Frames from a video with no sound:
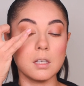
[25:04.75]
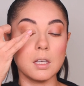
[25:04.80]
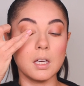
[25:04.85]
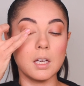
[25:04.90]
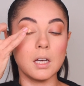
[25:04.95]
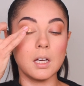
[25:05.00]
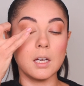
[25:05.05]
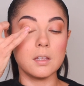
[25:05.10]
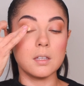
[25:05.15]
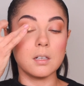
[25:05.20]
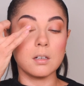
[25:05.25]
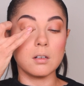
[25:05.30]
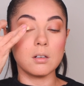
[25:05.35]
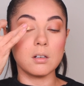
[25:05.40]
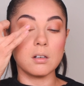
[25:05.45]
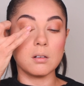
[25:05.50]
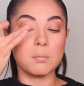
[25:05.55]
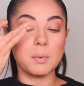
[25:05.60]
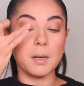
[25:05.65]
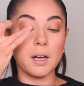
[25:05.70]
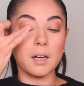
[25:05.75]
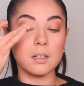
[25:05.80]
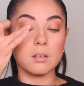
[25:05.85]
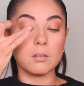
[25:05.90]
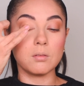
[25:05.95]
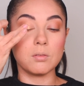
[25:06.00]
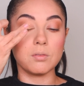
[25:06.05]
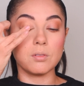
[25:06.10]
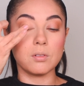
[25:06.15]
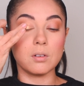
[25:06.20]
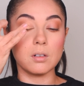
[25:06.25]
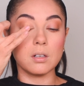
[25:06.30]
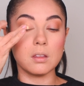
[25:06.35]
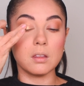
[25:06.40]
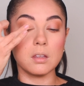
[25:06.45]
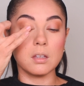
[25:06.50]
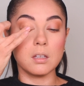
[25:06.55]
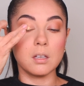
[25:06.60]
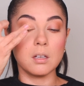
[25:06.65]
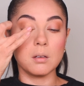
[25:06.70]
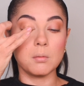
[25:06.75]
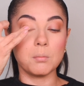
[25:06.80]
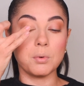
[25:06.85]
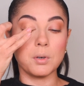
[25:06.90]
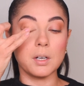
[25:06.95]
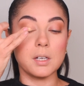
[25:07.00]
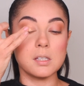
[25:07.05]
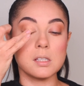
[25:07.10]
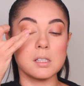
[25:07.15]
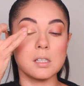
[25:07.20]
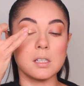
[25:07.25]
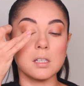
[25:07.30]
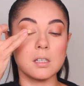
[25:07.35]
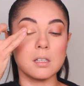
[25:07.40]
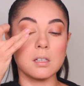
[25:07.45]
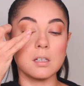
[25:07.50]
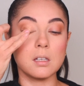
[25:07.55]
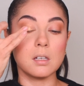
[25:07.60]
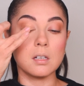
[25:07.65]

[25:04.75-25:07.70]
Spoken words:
And then I'll go back and forth, pressing